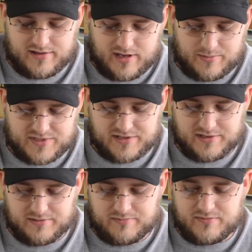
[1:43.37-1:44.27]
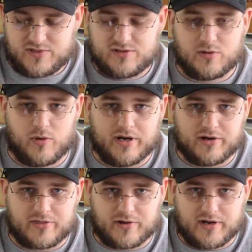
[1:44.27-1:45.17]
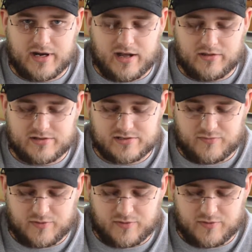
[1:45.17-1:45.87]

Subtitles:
up to $20 or $30